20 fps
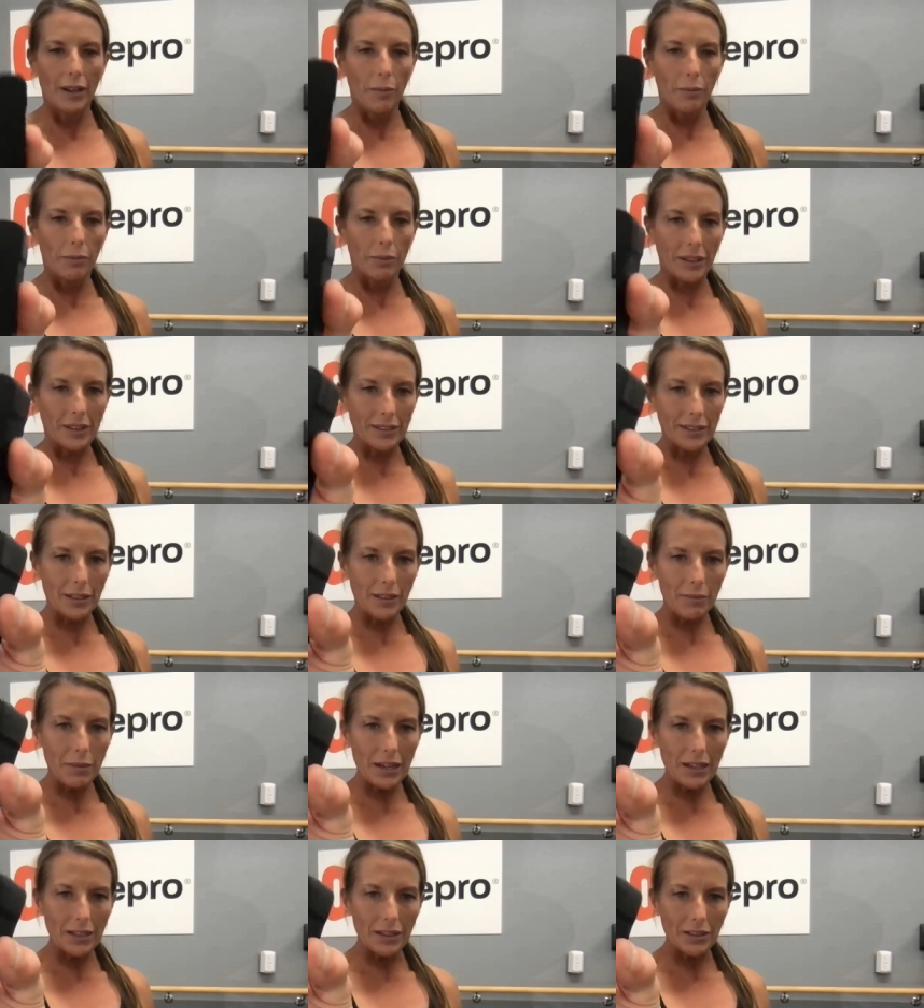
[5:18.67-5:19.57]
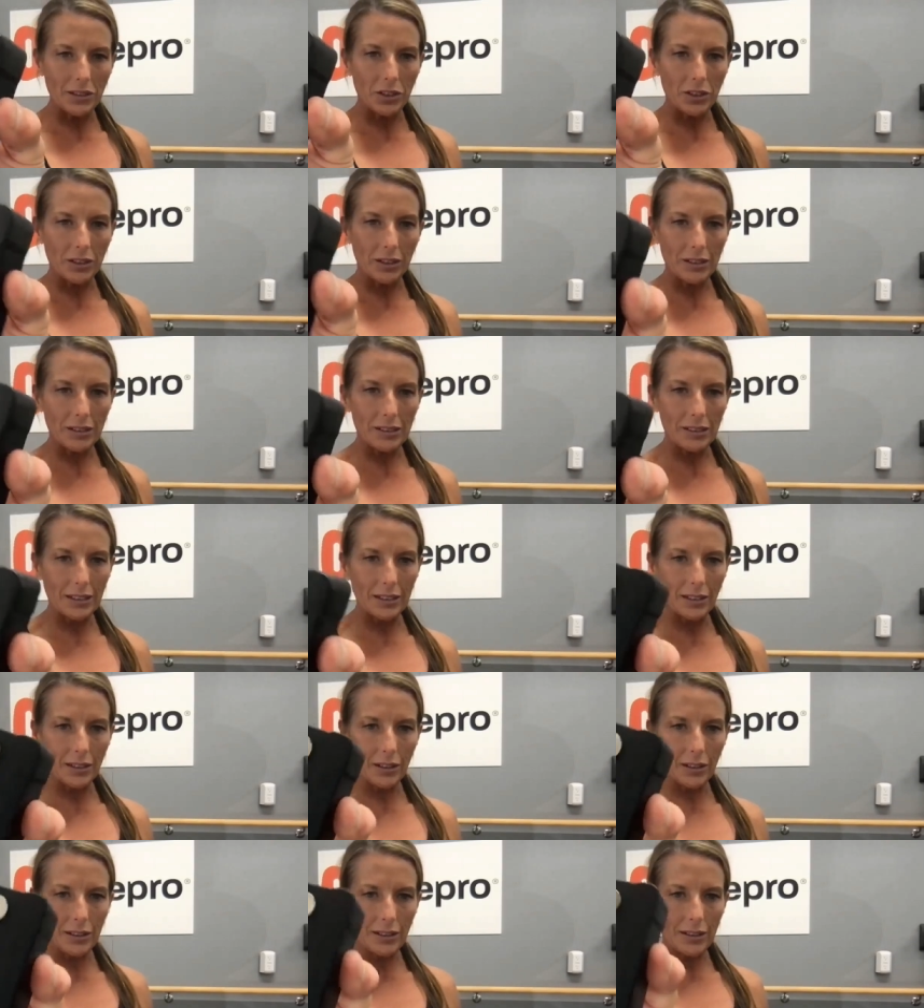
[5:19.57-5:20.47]
Plus and a minus. You're gonna see
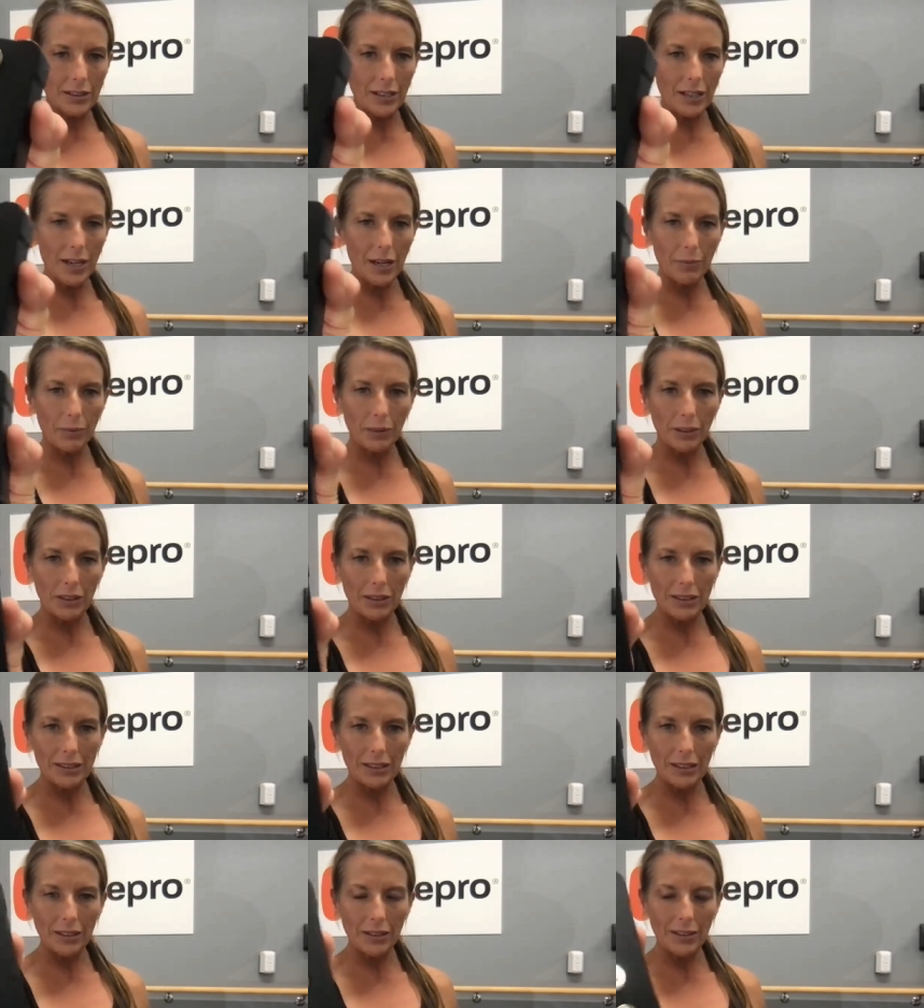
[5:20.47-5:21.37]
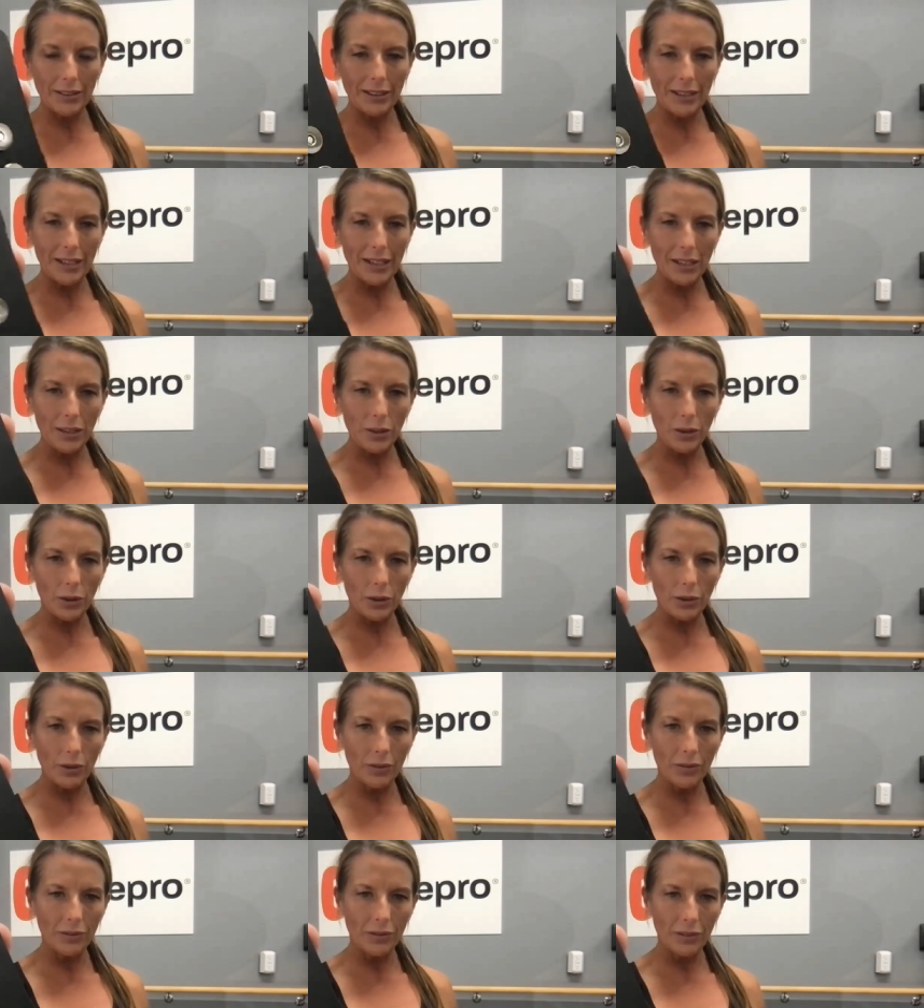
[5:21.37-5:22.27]
there at the top, you can see it on the
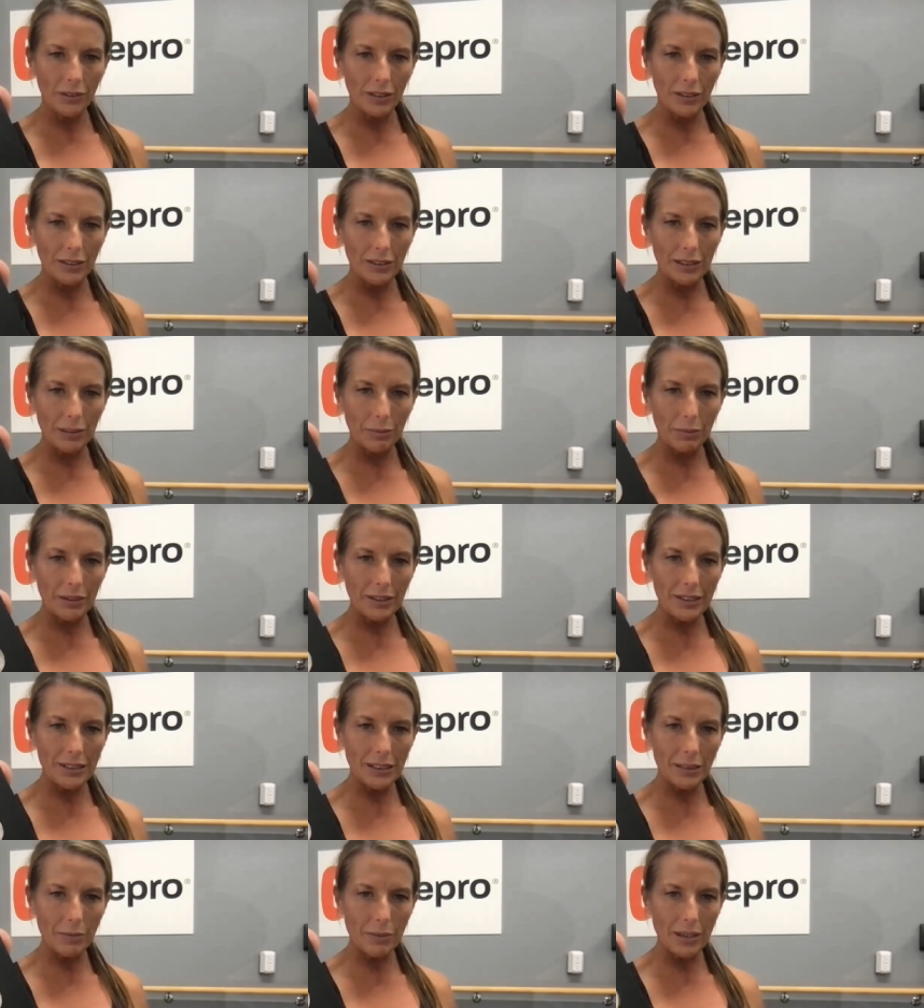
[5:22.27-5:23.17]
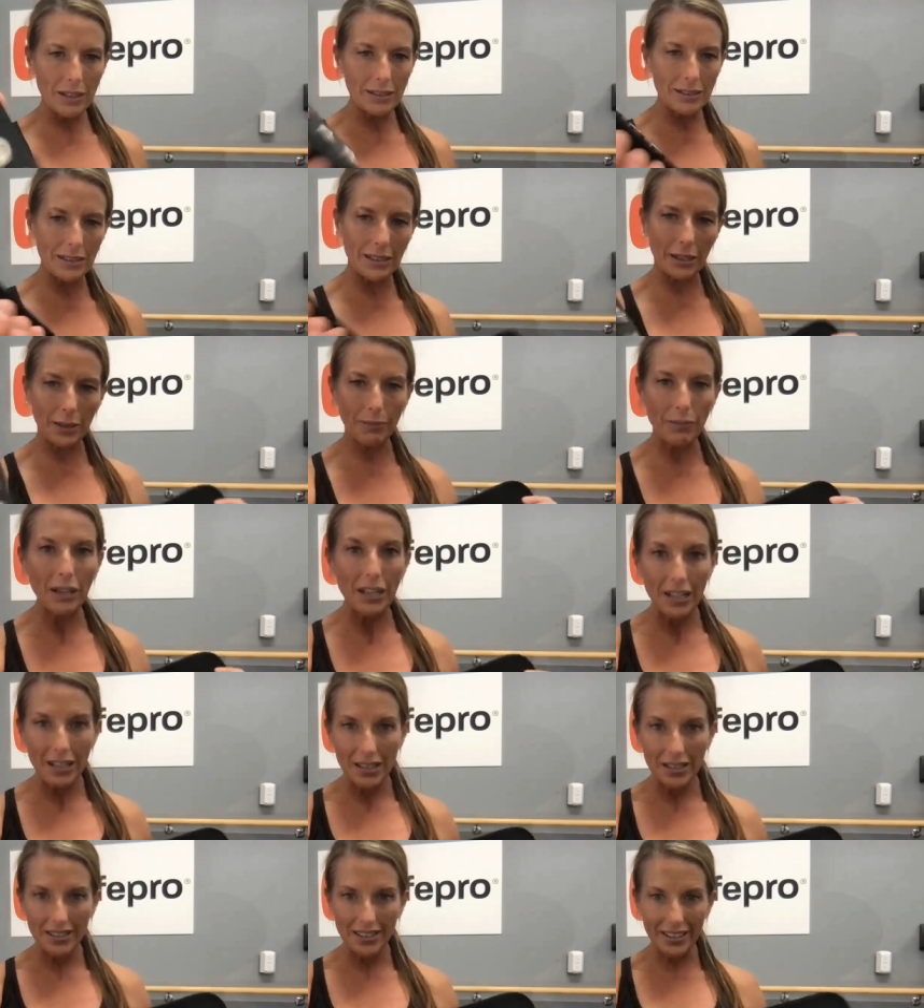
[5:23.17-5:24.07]
angle. You see a plus and a minus there.
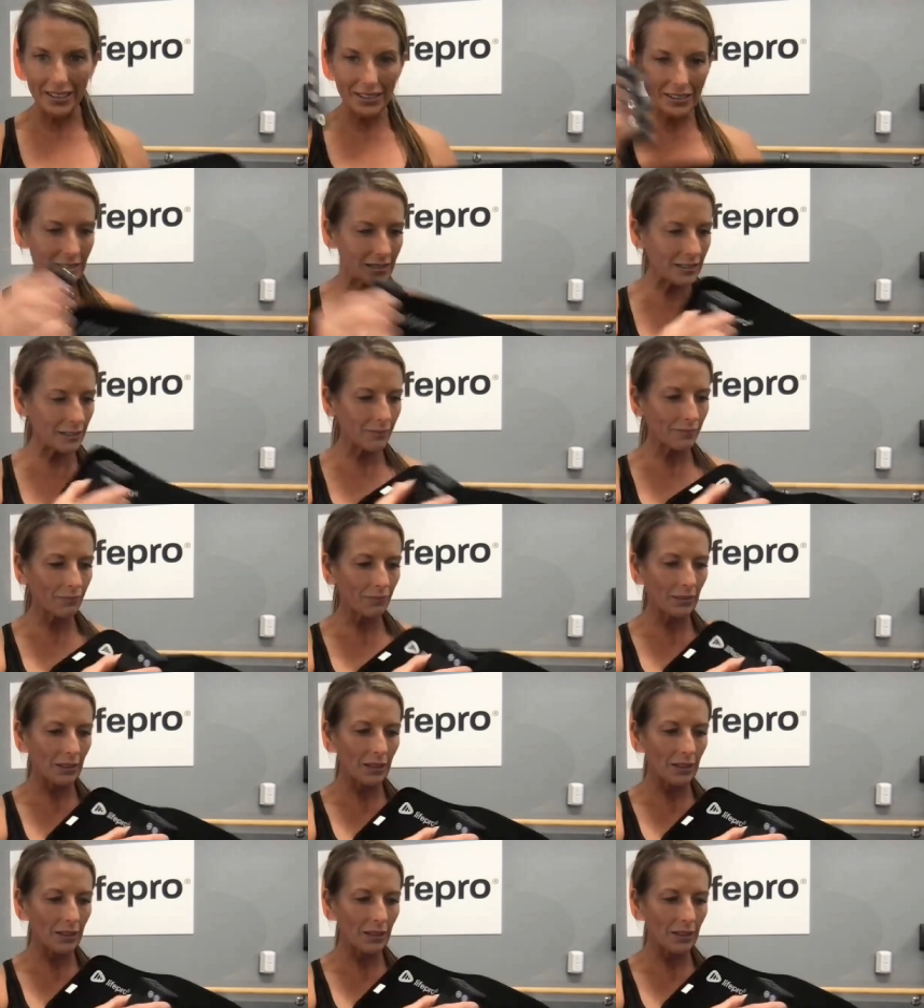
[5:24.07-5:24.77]
This,